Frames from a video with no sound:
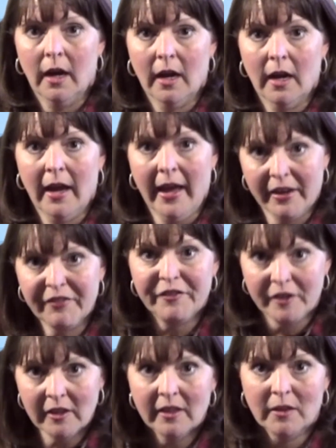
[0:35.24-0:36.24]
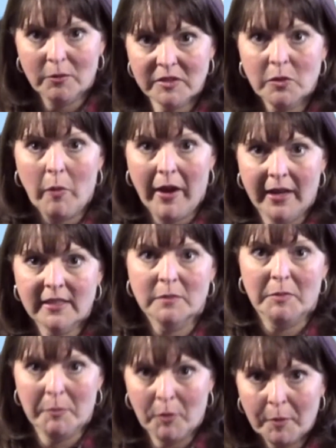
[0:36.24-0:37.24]
Uh, I had a feeling there was a way
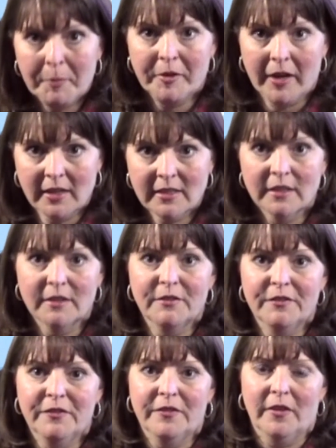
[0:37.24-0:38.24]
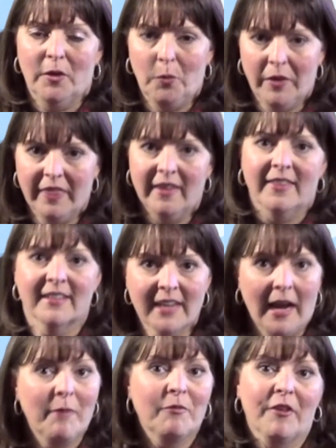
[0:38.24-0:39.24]
to be more productive within the
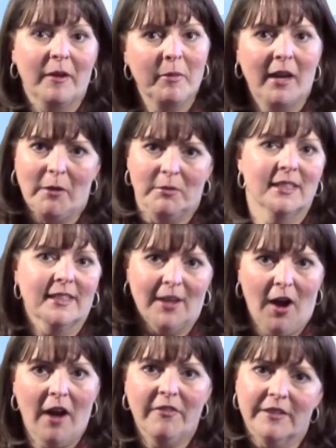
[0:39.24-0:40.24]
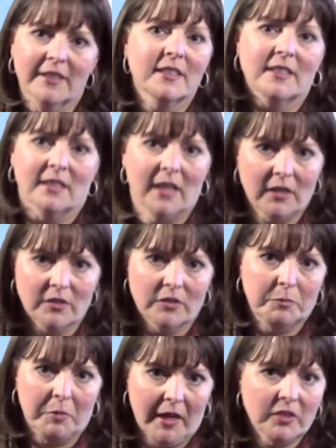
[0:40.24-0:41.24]
time frame that I was in the office, and
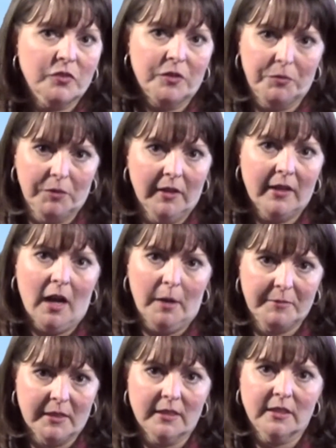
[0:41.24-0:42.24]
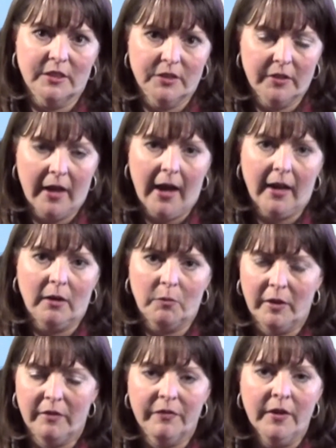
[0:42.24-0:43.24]
Dr. Blatchford really helped us to do that,
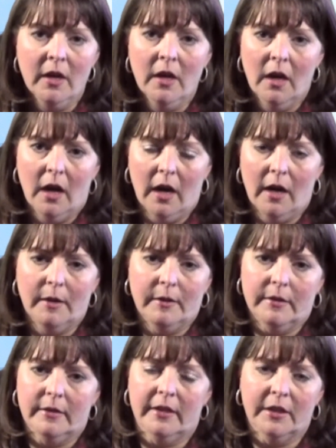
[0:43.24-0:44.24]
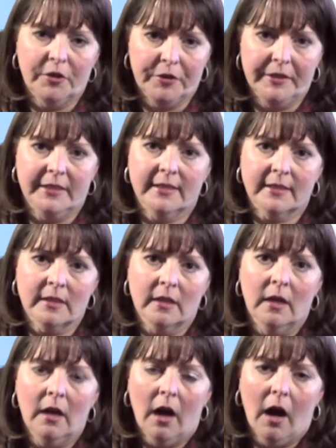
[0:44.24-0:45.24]
and we've uh, increased
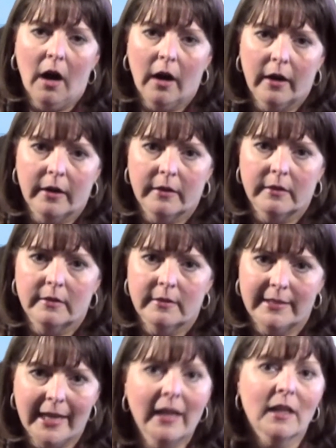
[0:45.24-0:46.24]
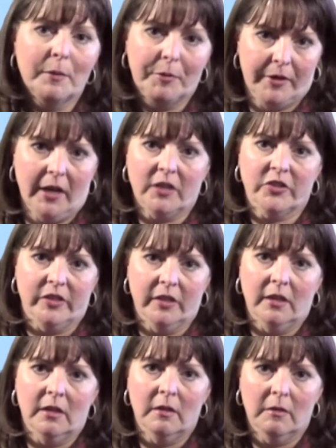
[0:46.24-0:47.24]
our daily
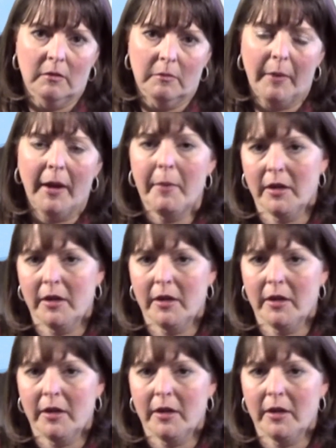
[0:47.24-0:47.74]
production by